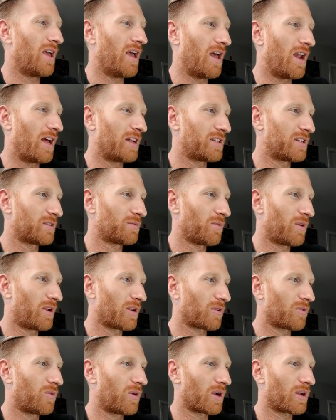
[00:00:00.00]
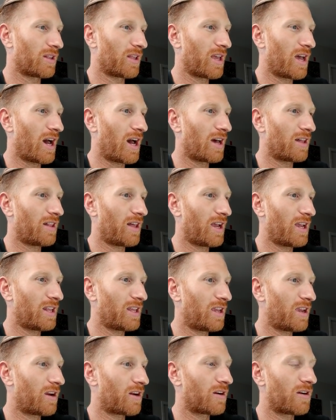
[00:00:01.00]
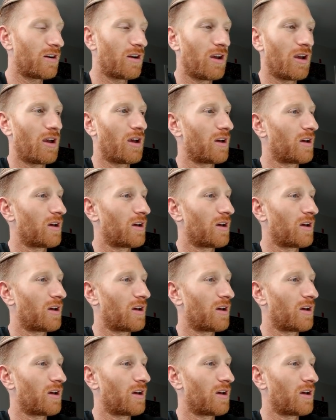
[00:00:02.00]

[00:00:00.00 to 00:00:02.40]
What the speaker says: And I just want to quickly highlight here,